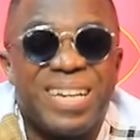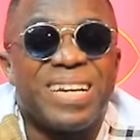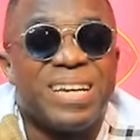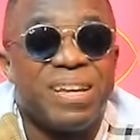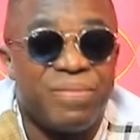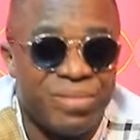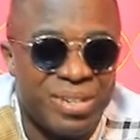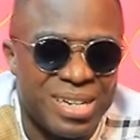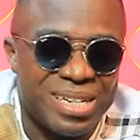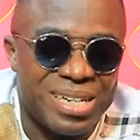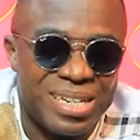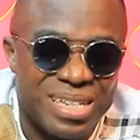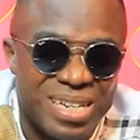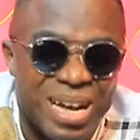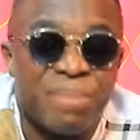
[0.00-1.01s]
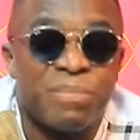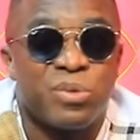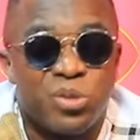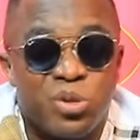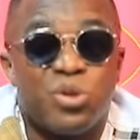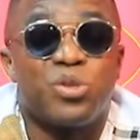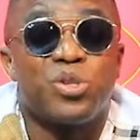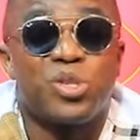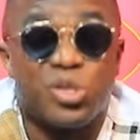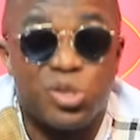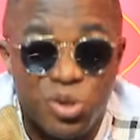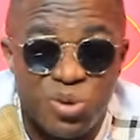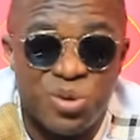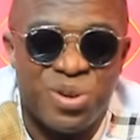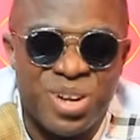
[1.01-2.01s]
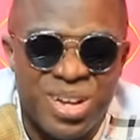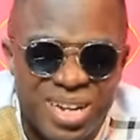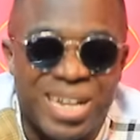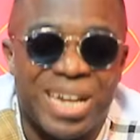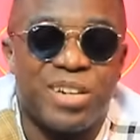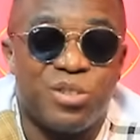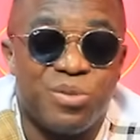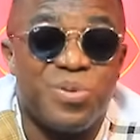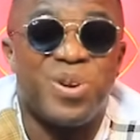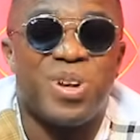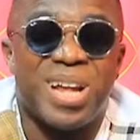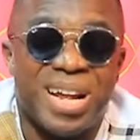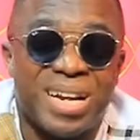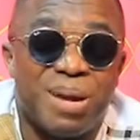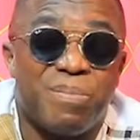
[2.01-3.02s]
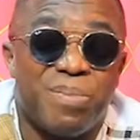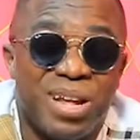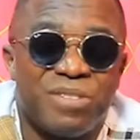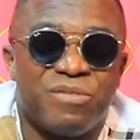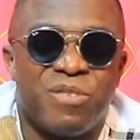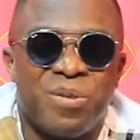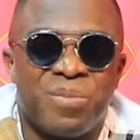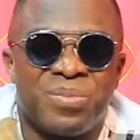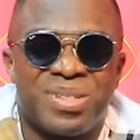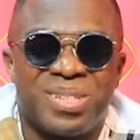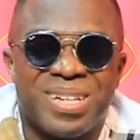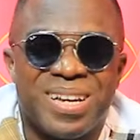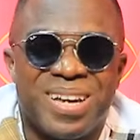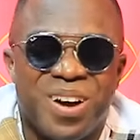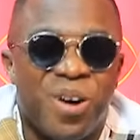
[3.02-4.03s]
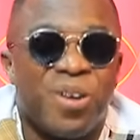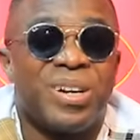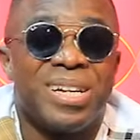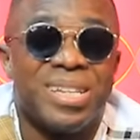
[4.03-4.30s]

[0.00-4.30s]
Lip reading: definitely, I'm so sure that it will be on other platforms on